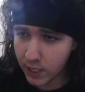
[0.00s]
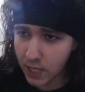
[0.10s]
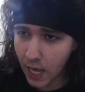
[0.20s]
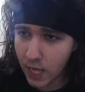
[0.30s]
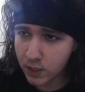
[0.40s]
It
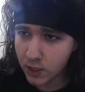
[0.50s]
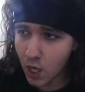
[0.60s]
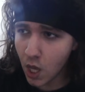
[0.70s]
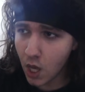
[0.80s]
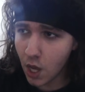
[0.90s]
has
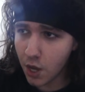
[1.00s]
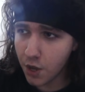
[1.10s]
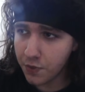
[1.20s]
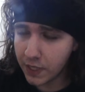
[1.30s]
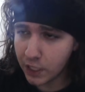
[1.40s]

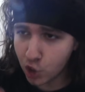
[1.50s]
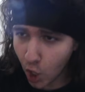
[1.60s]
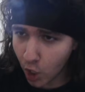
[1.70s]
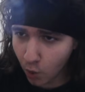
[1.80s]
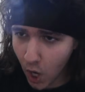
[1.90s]
the
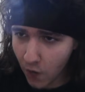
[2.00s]
genre